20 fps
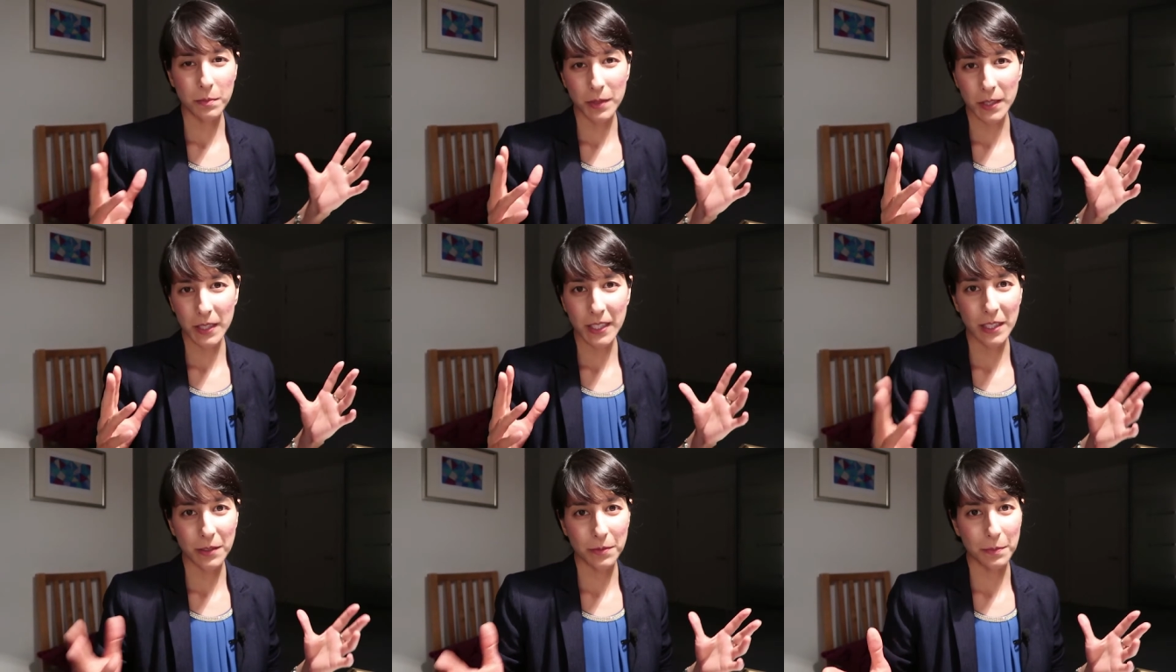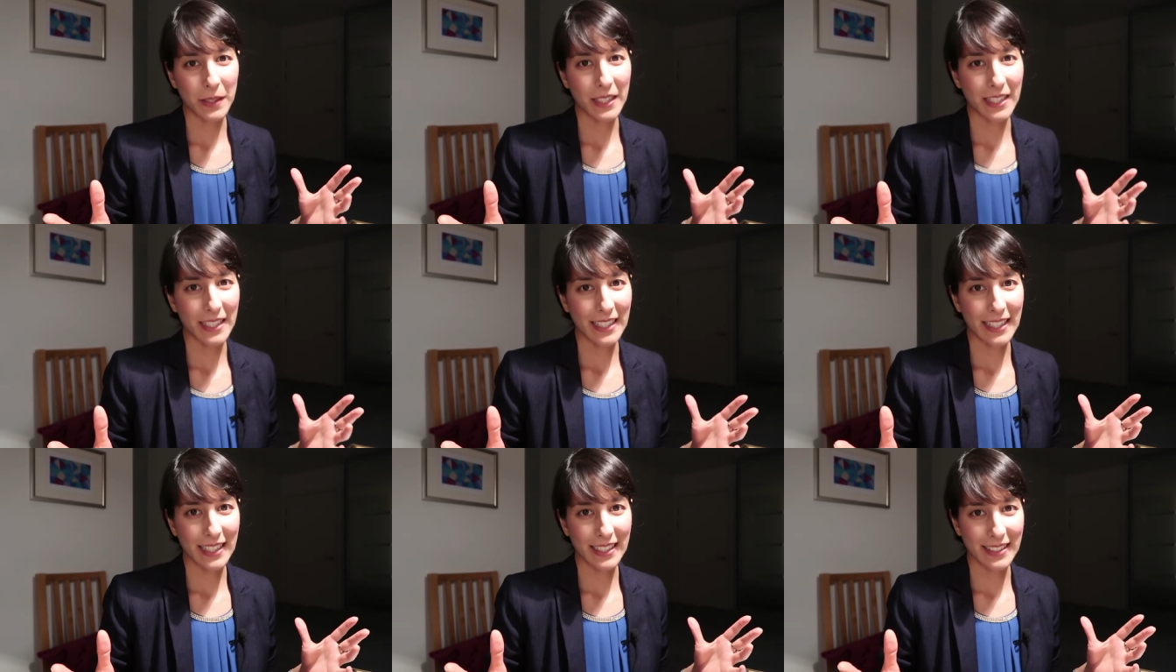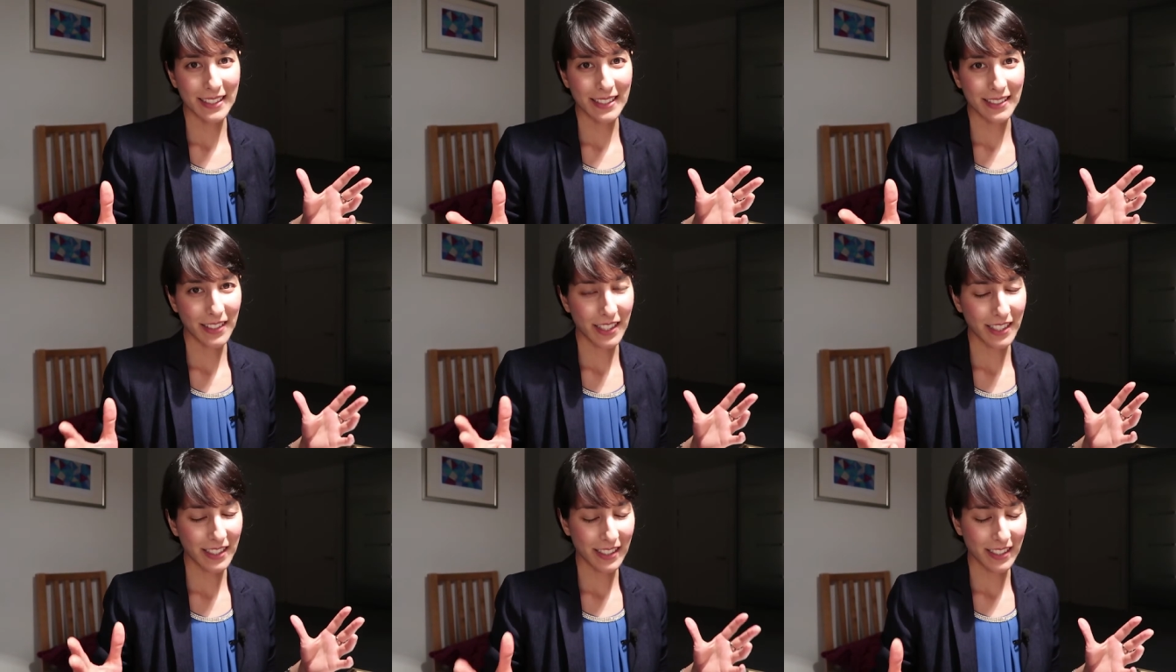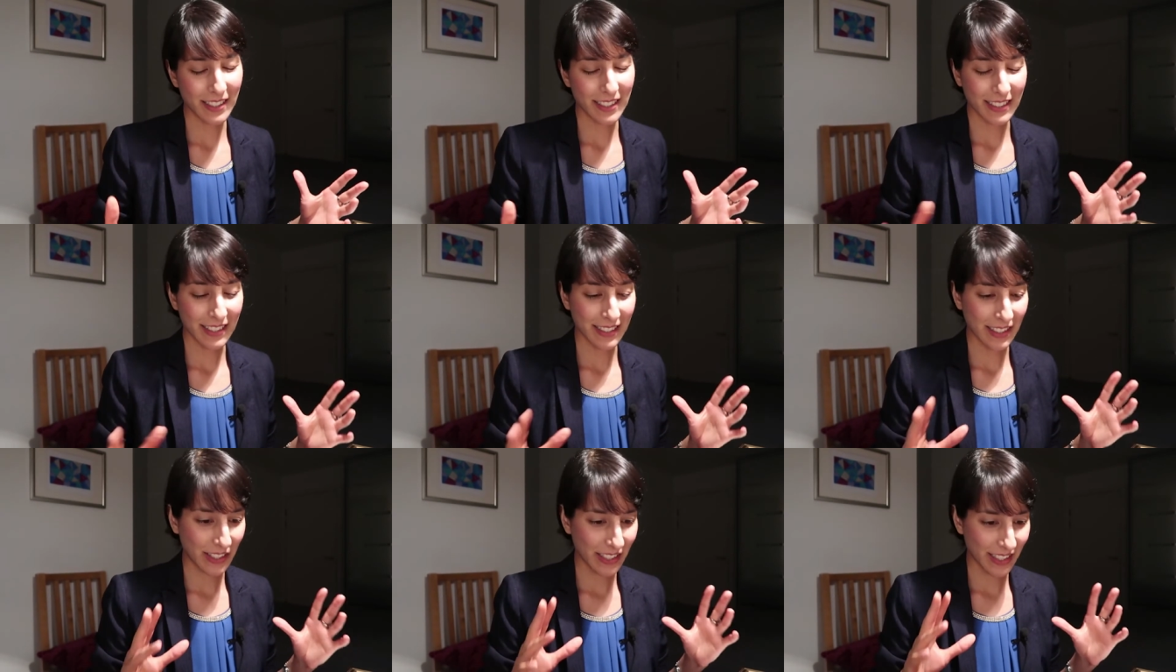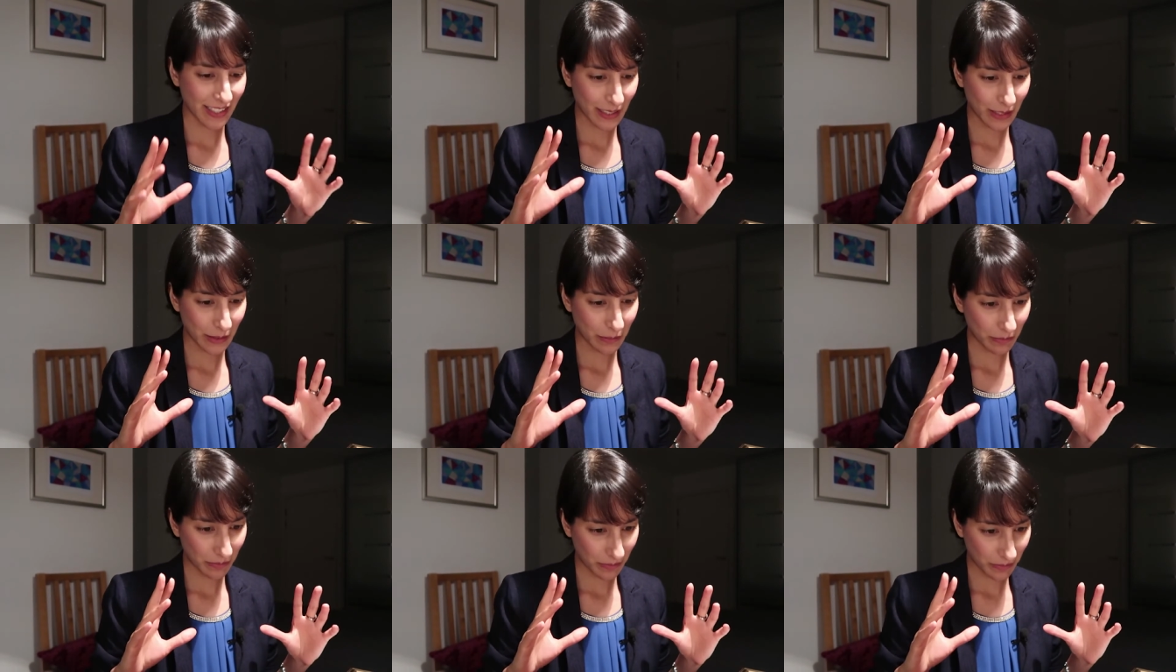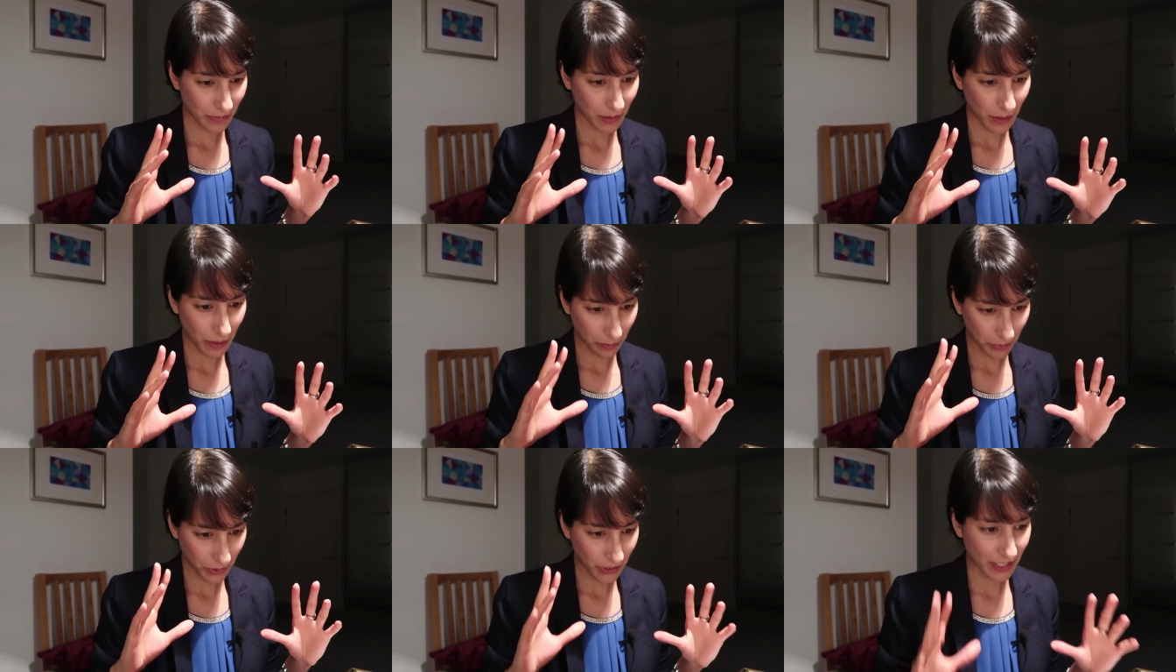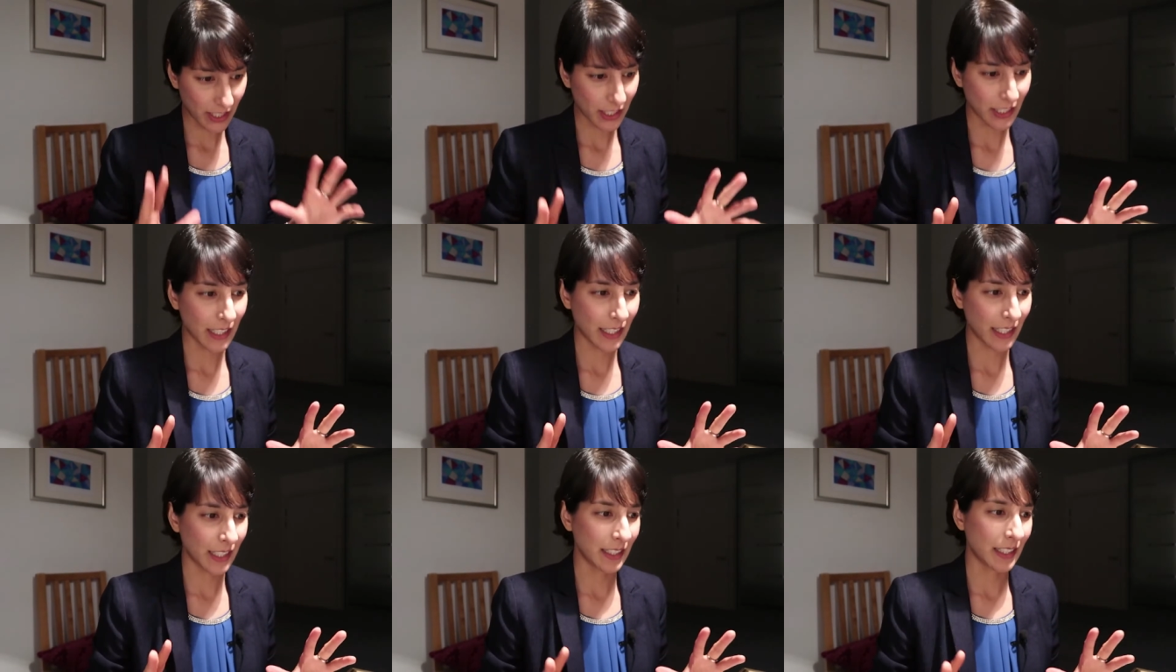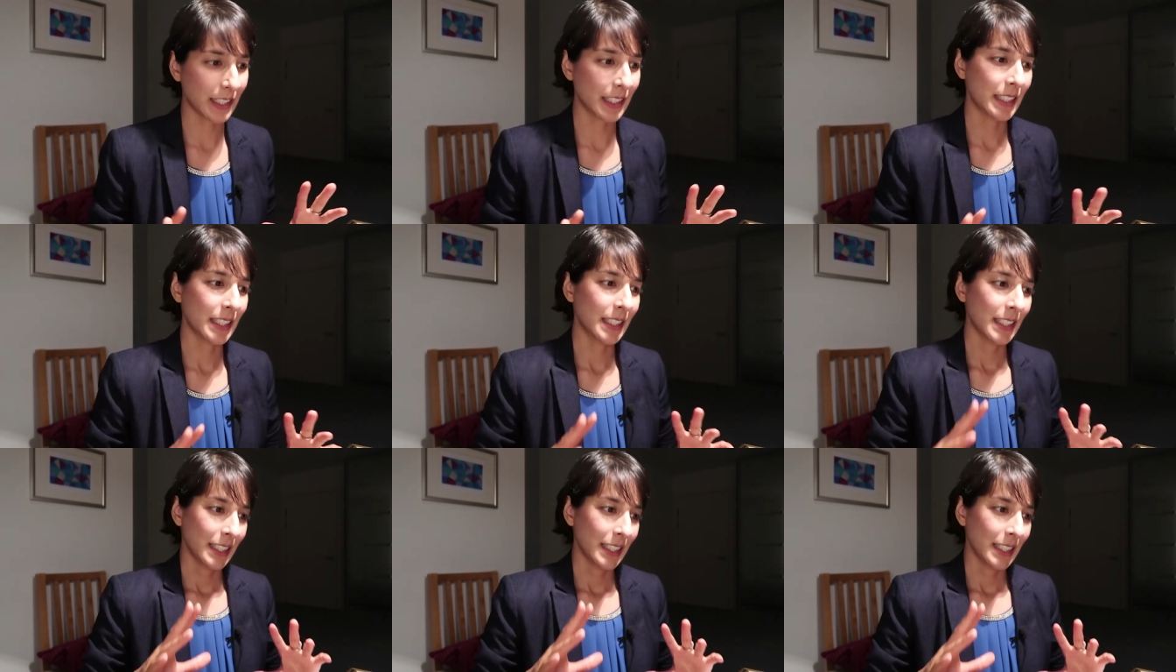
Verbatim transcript: believe me, as a Londoner, I appreciate